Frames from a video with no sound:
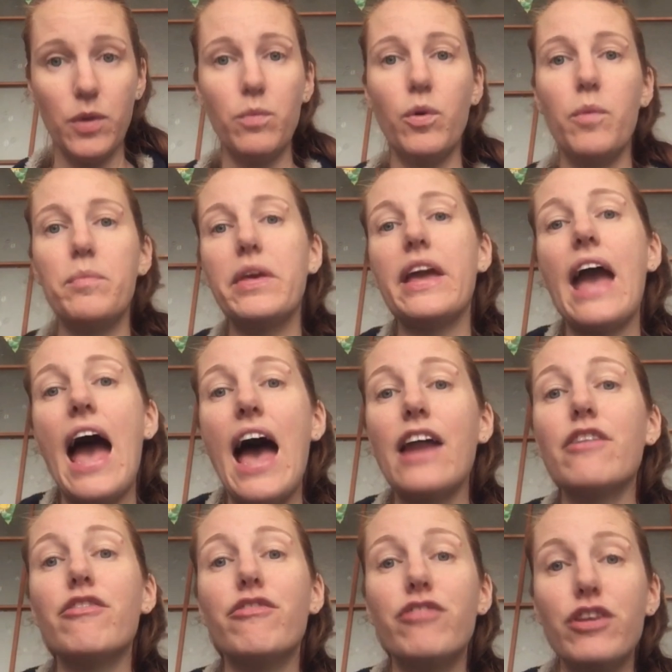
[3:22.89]
will be
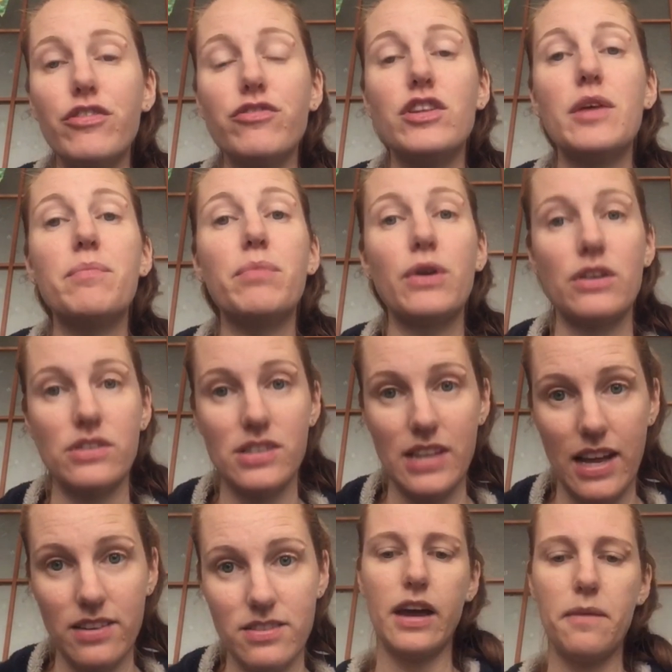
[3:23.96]
at
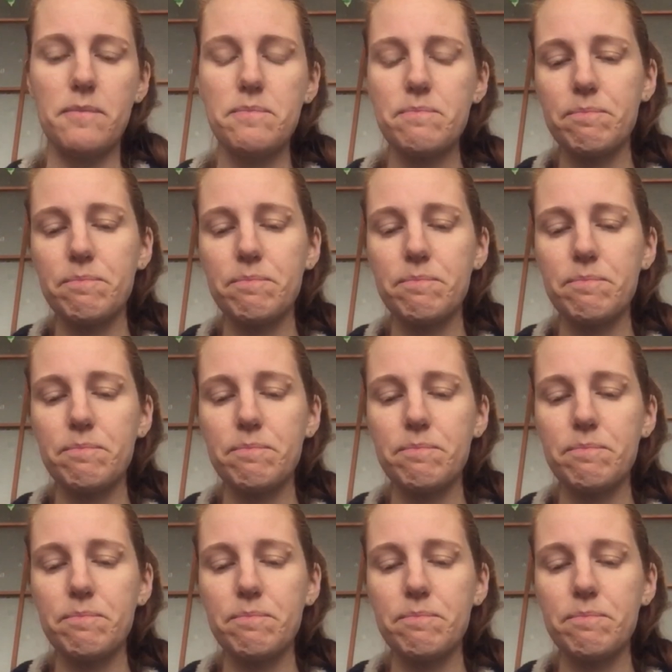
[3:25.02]
50%.